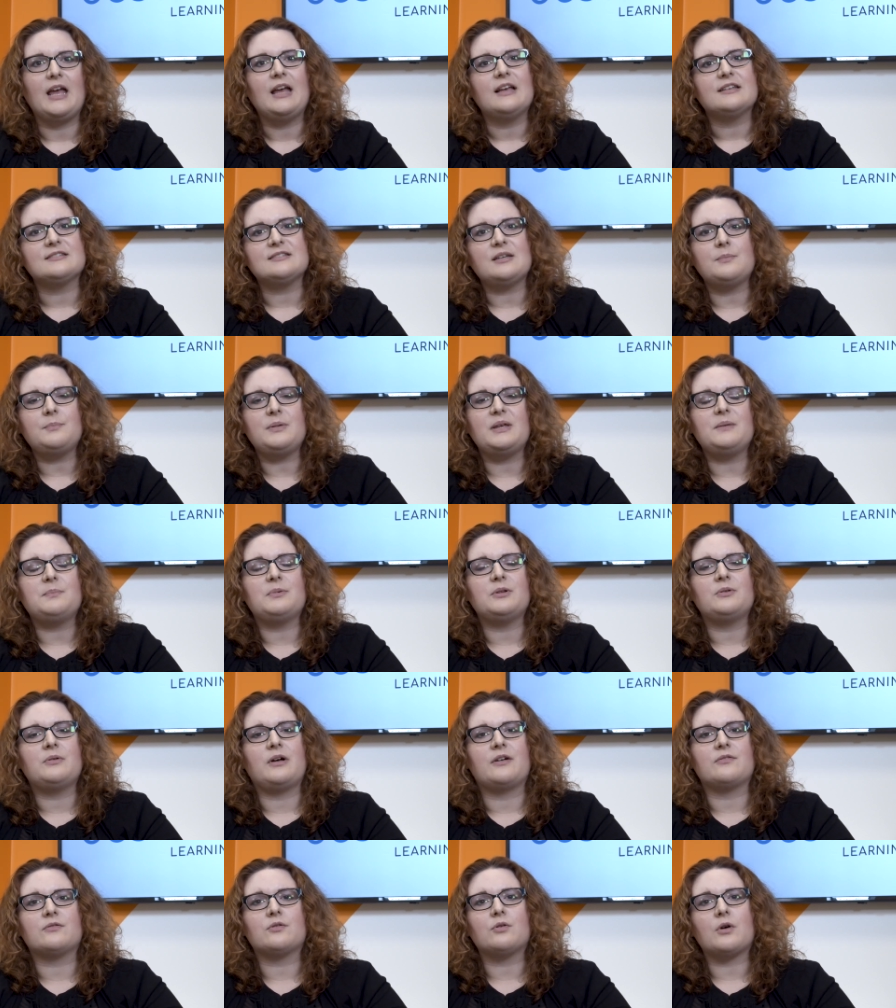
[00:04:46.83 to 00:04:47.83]
Some people
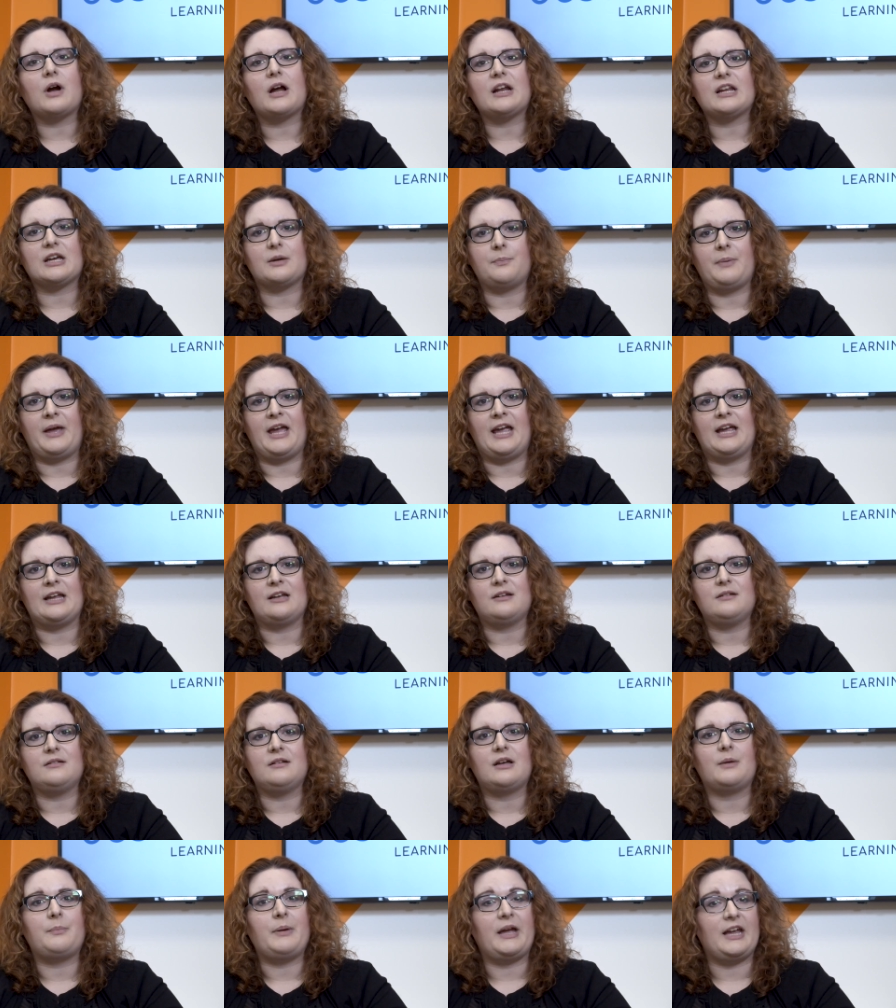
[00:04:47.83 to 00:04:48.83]
who have chronic
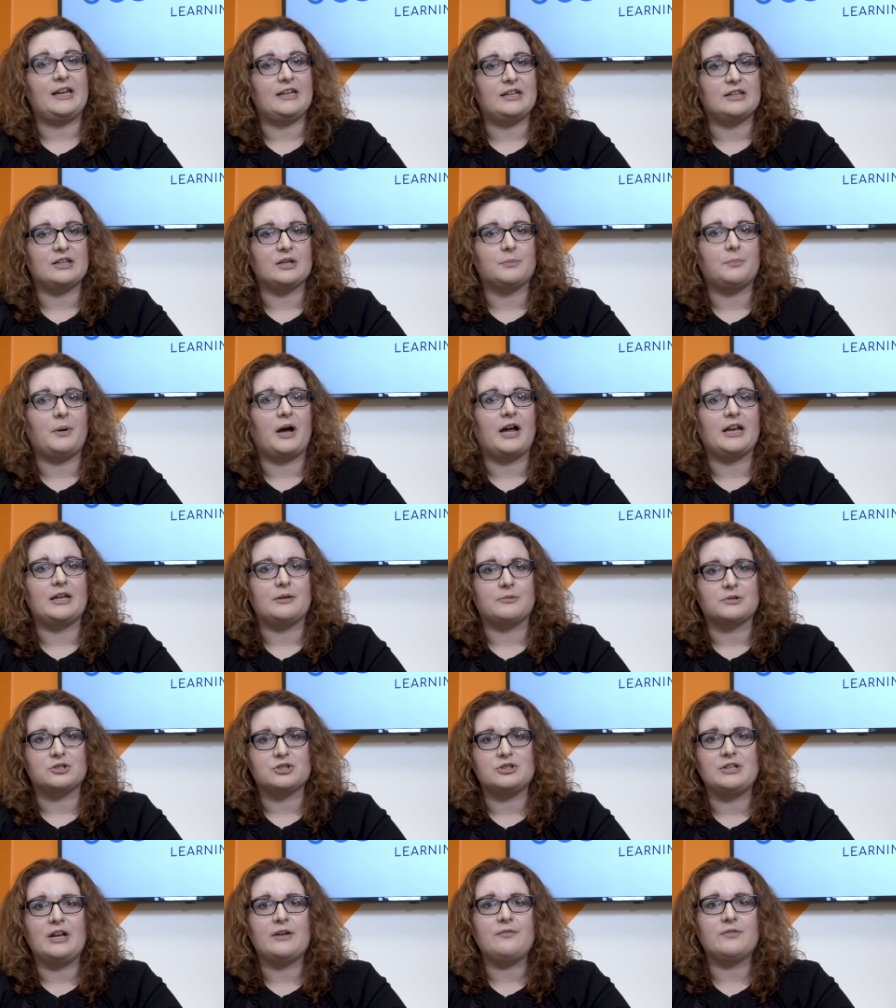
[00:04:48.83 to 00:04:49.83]
pain, a pain in their body
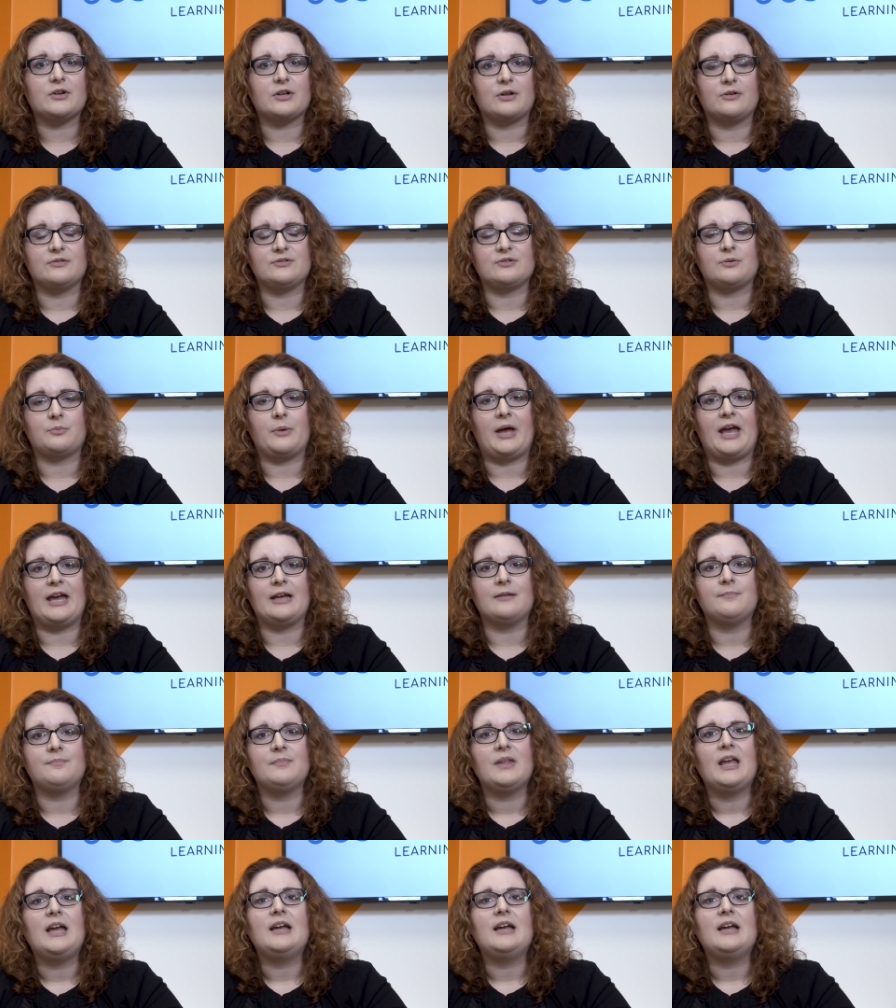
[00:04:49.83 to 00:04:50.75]
which never goes away,